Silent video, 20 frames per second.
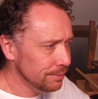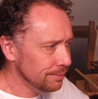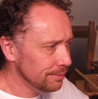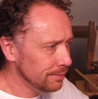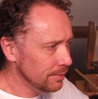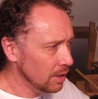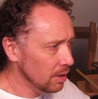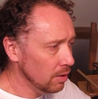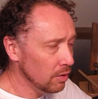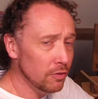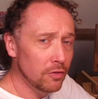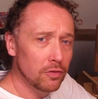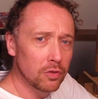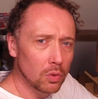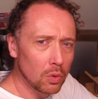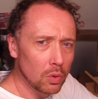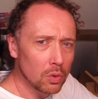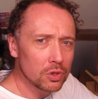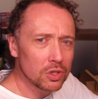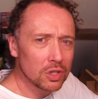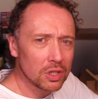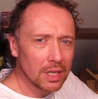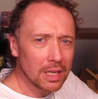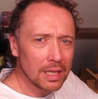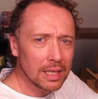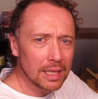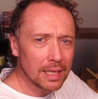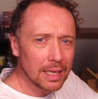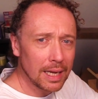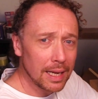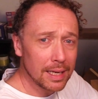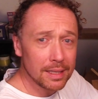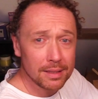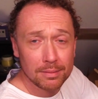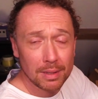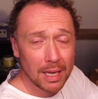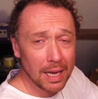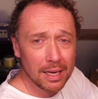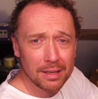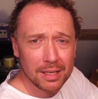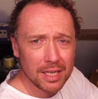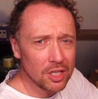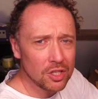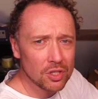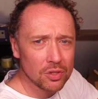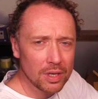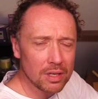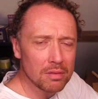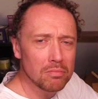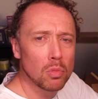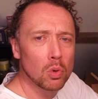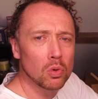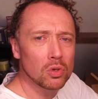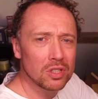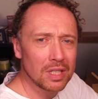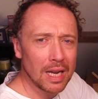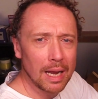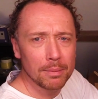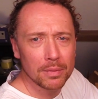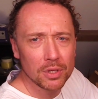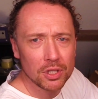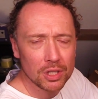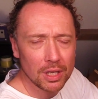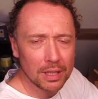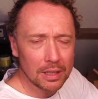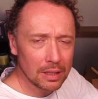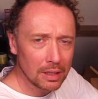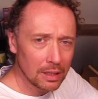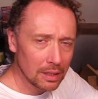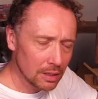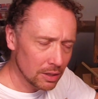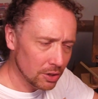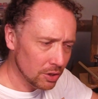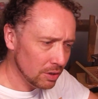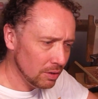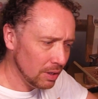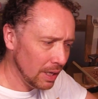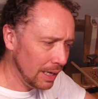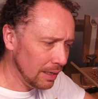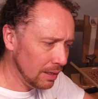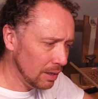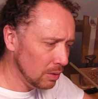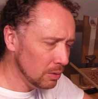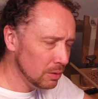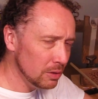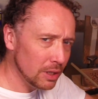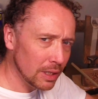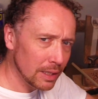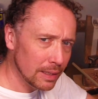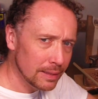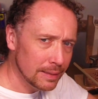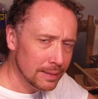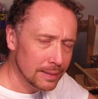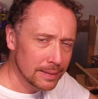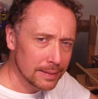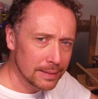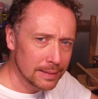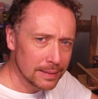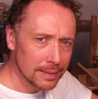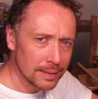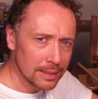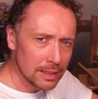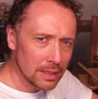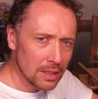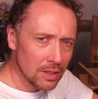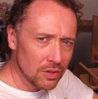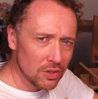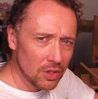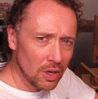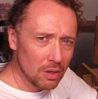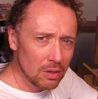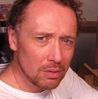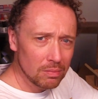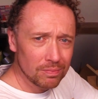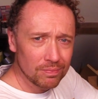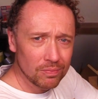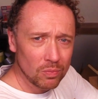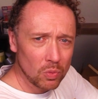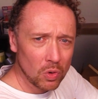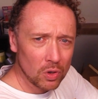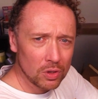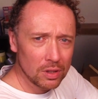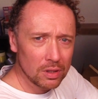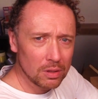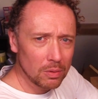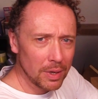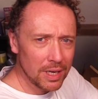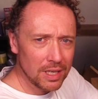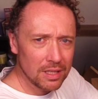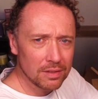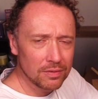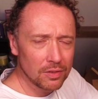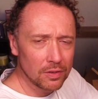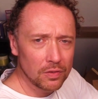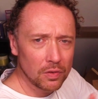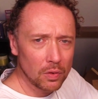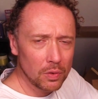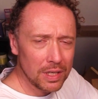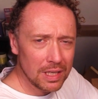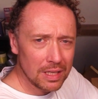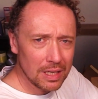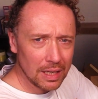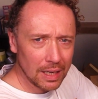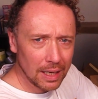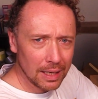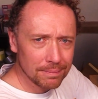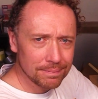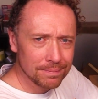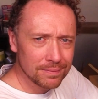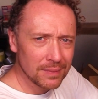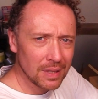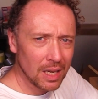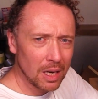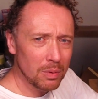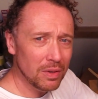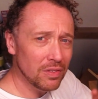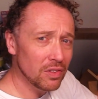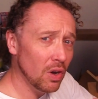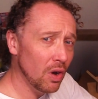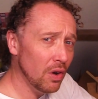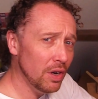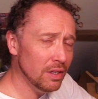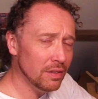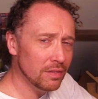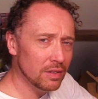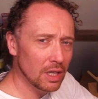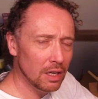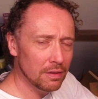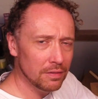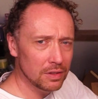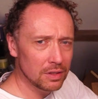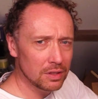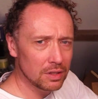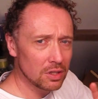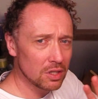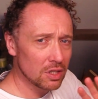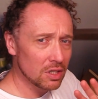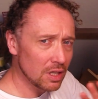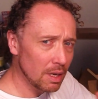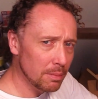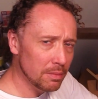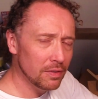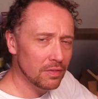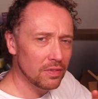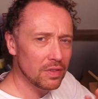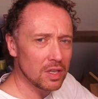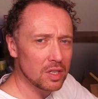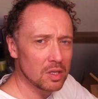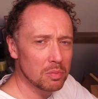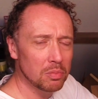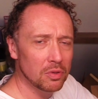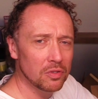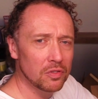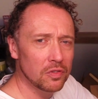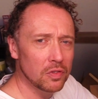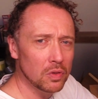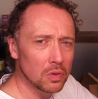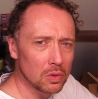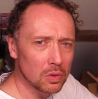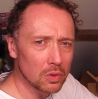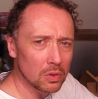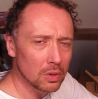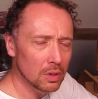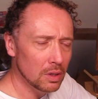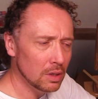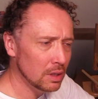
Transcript: well, fraught, and injuries more damaging as you get older. So what are the ways of avoiding it? Now, we kind of covered some of this before.